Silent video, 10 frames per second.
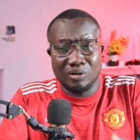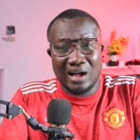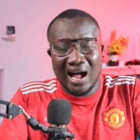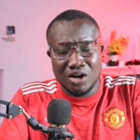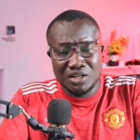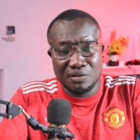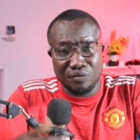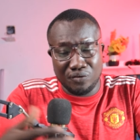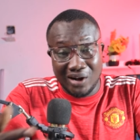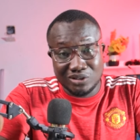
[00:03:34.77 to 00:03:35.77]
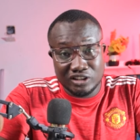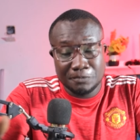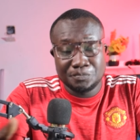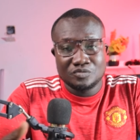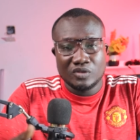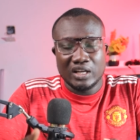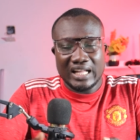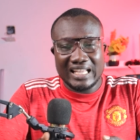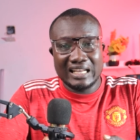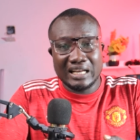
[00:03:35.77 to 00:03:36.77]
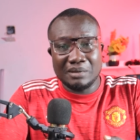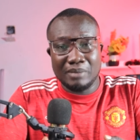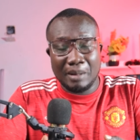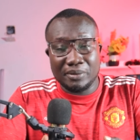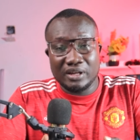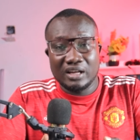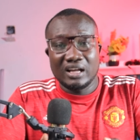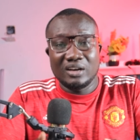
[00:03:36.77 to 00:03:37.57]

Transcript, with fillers: Look at how he found Kylian Mbappé.